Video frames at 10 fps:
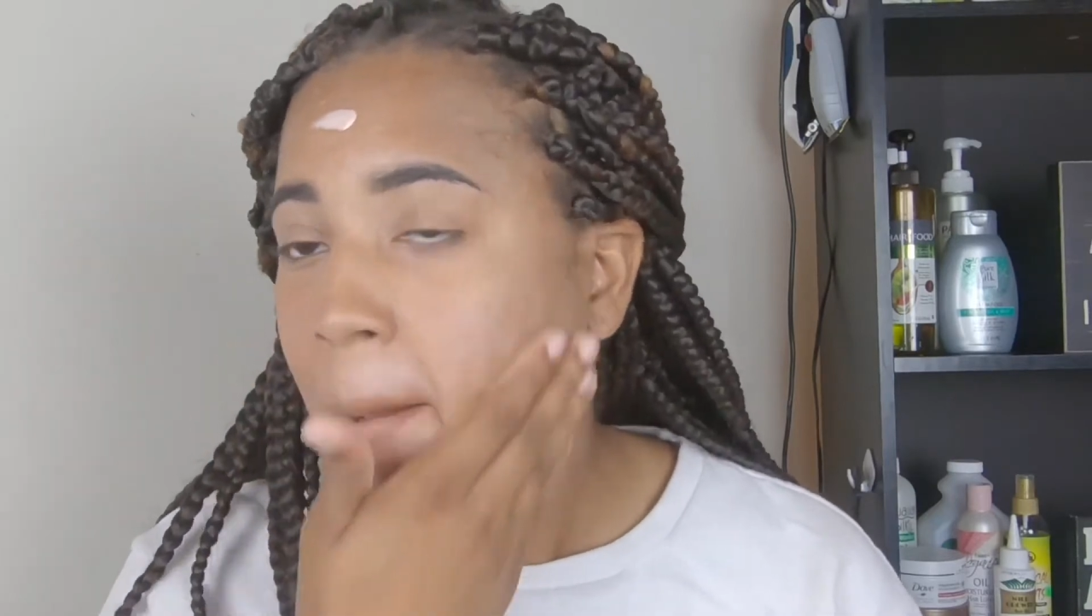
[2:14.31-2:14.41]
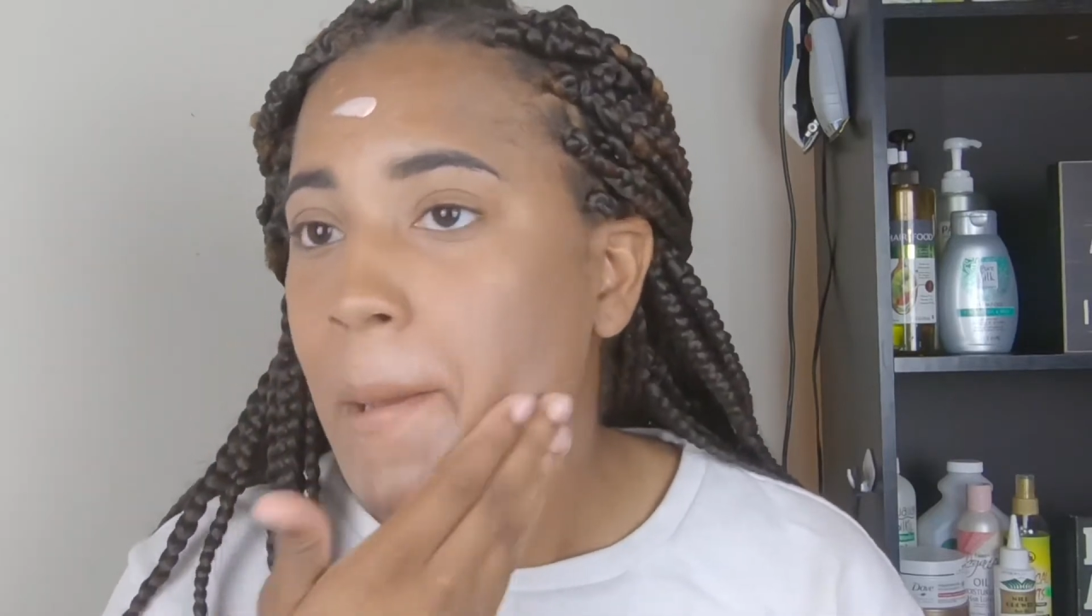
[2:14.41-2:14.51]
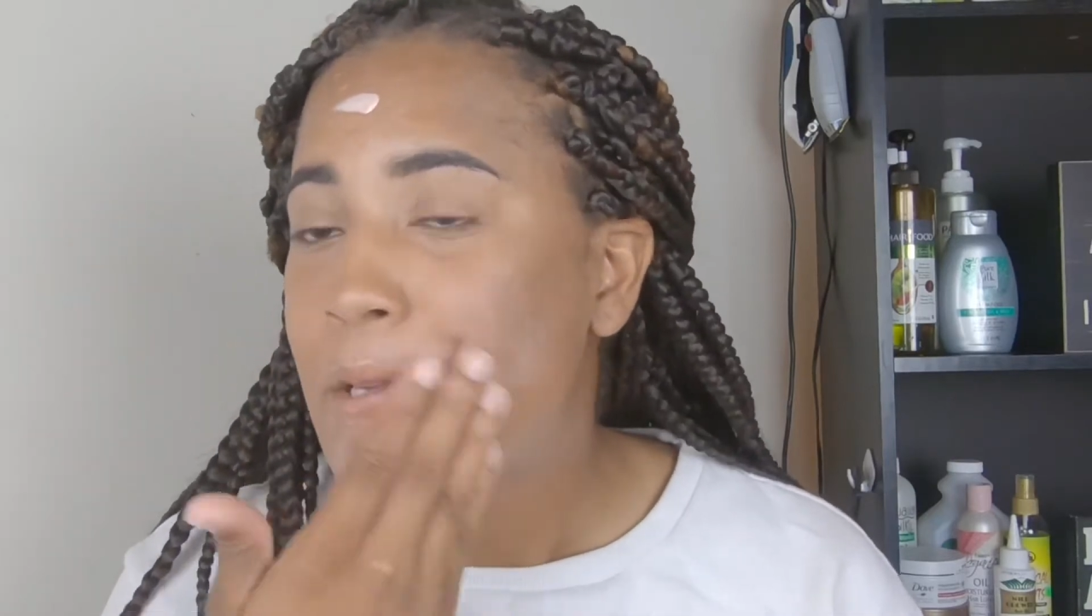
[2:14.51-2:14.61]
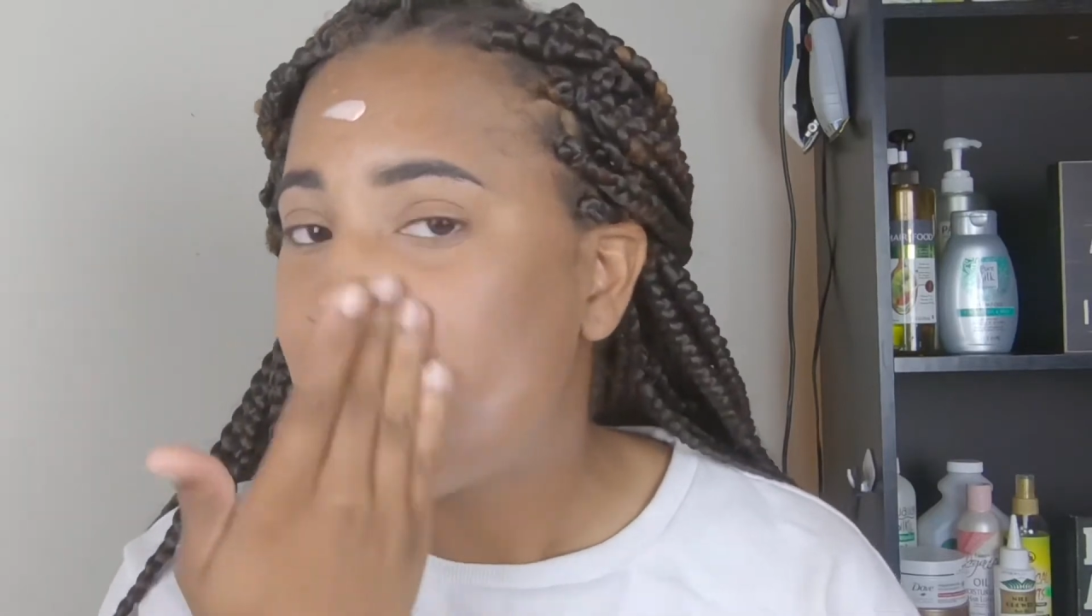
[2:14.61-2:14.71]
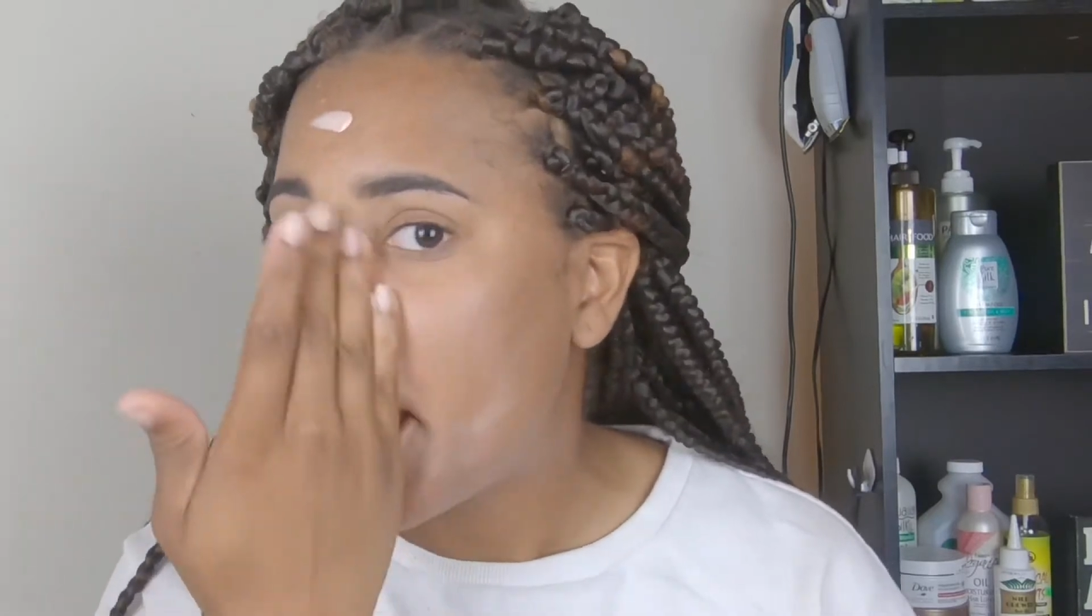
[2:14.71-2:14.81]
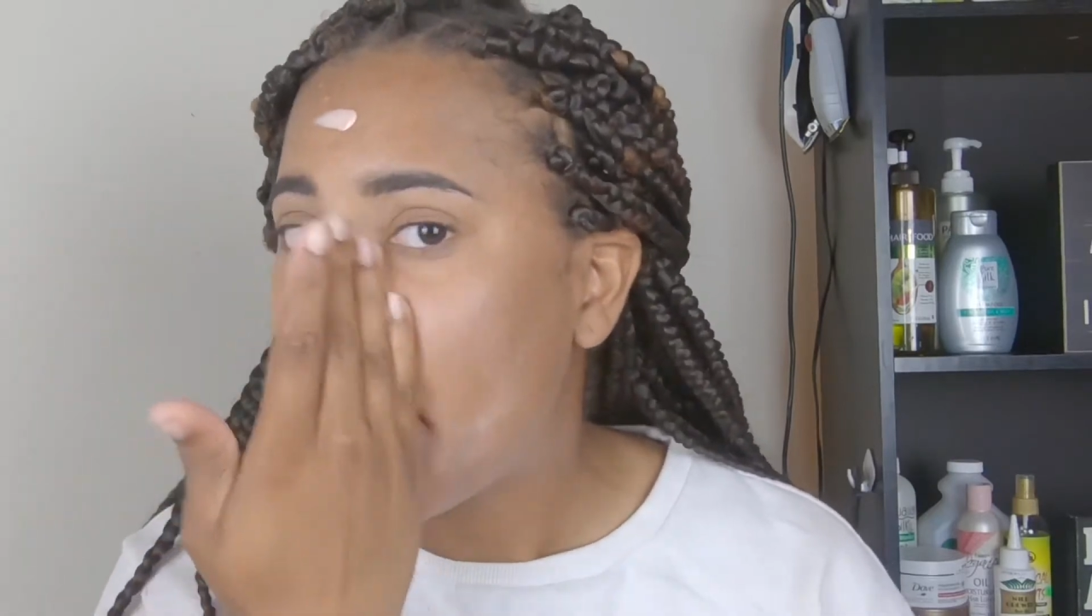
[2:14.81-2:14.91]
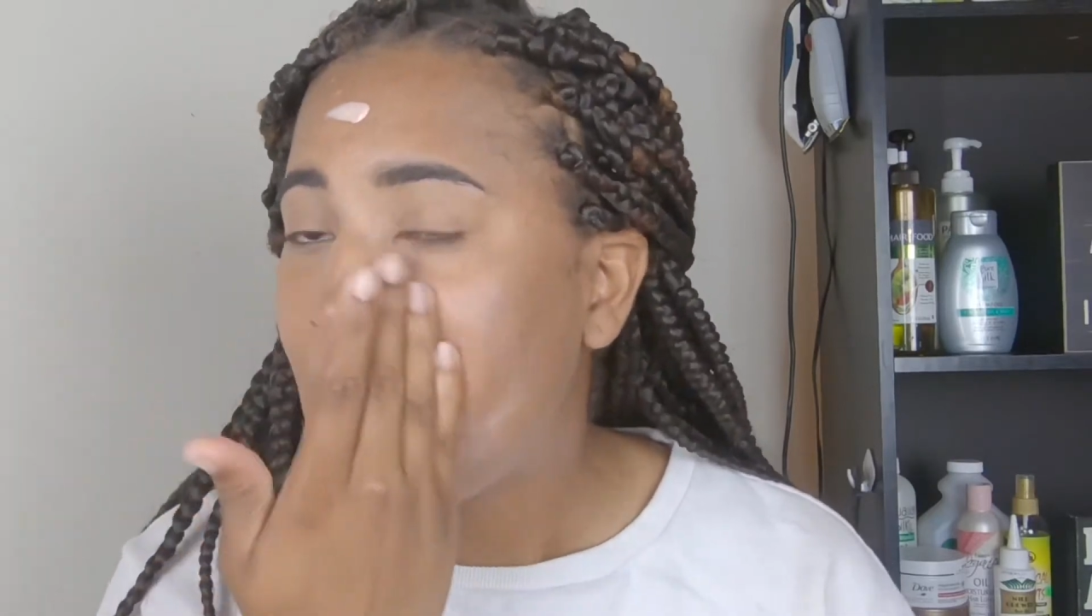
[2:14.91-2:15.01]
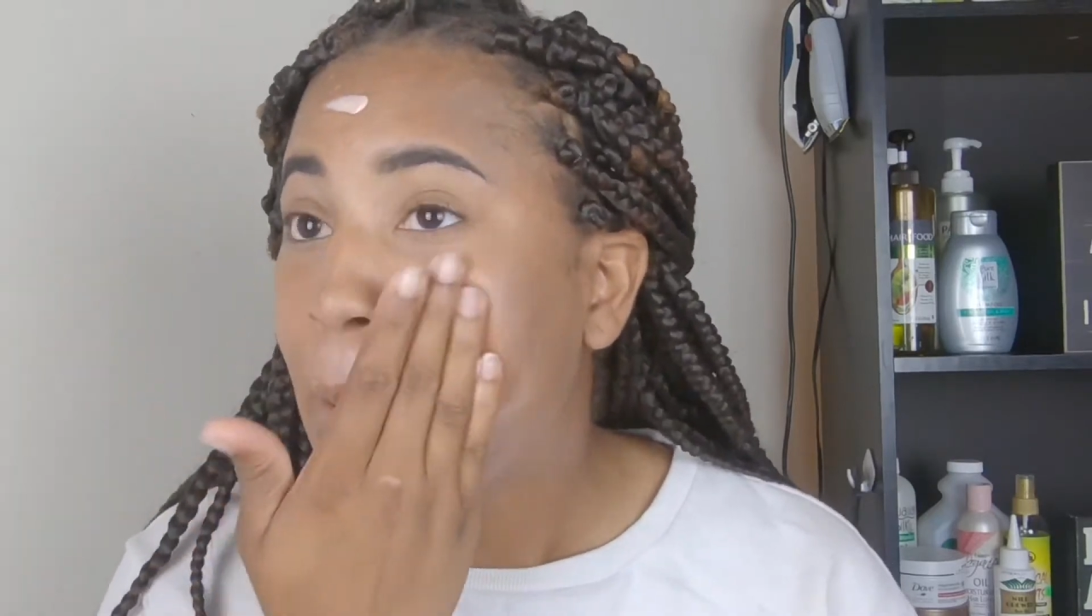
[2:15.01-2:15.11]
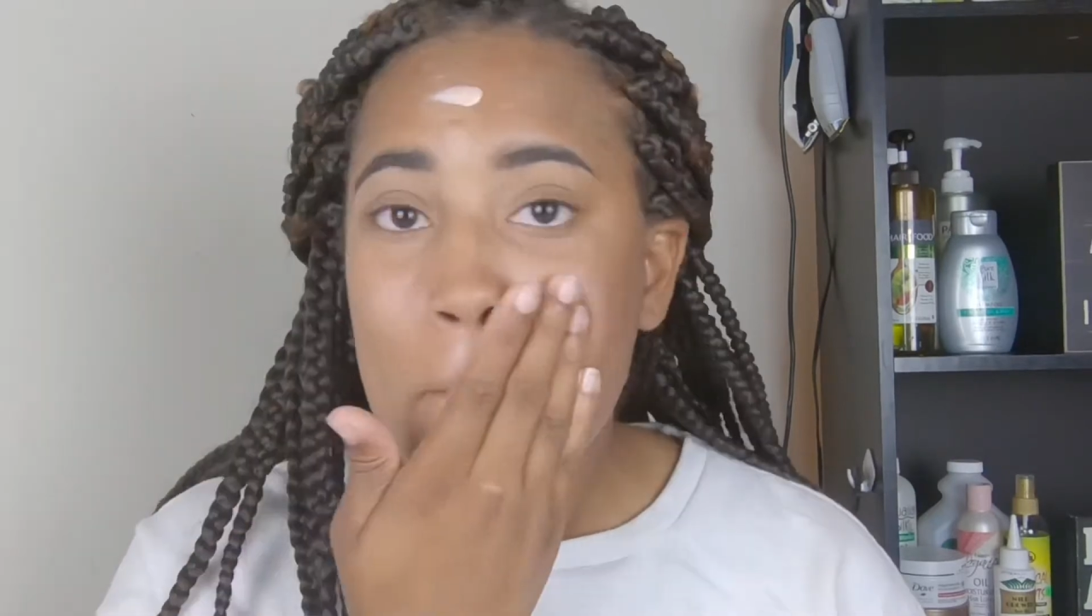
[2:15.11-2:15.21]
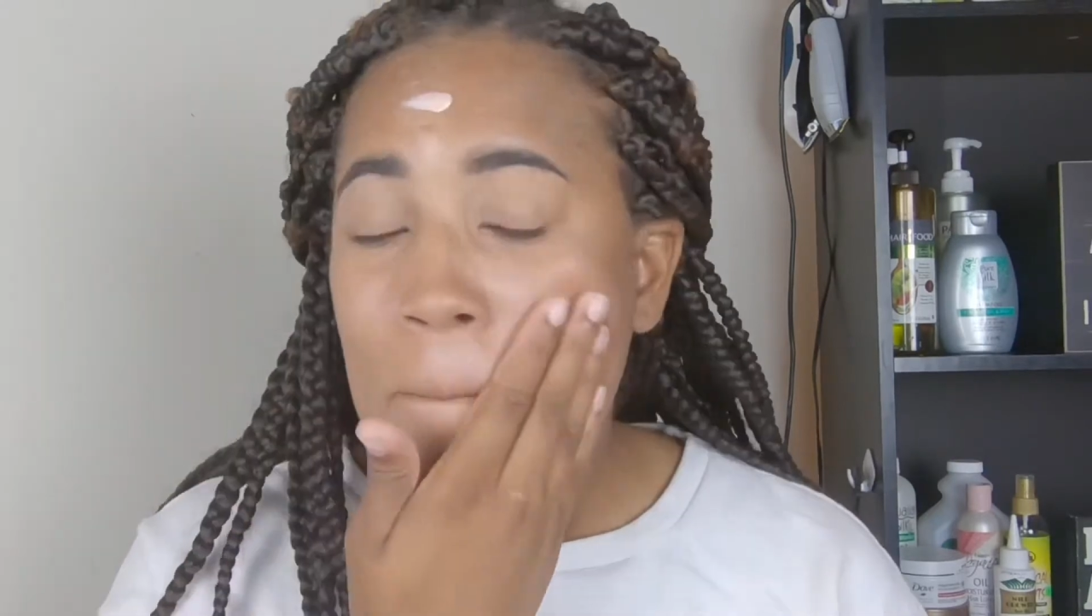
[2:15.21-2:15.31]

shade.